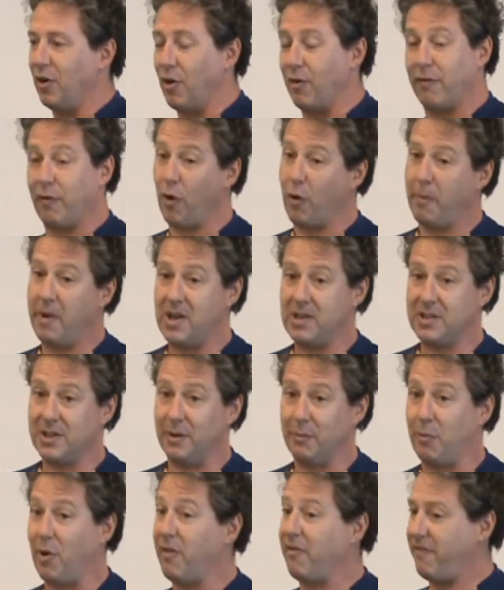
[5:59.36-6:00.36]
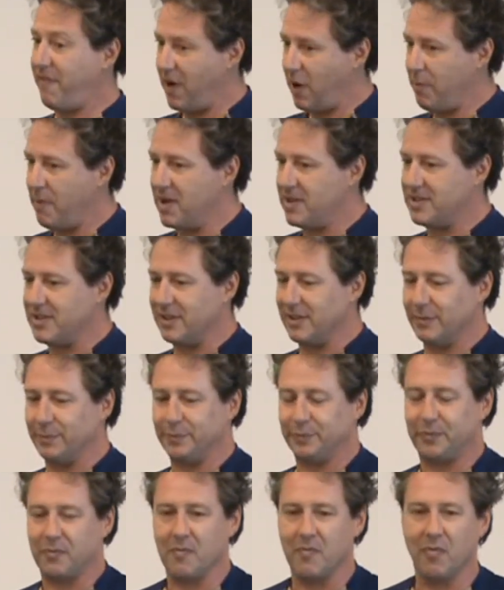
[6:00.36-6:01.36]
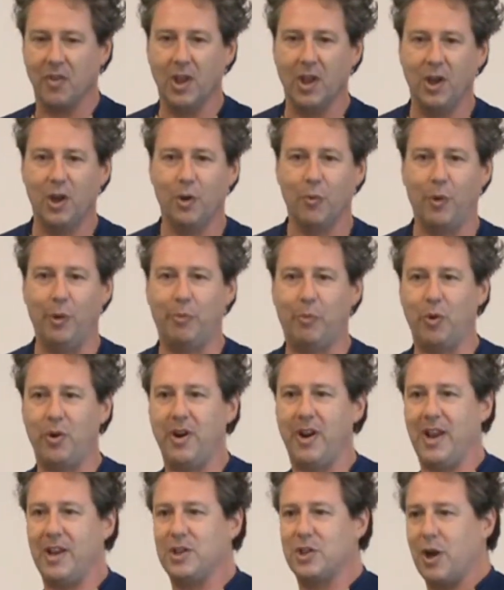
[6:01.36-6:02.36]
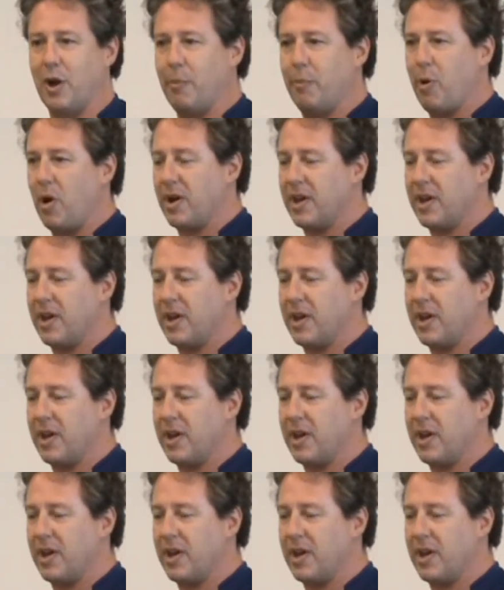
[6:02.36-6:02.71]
or ferment it, but ferment it. We put it into a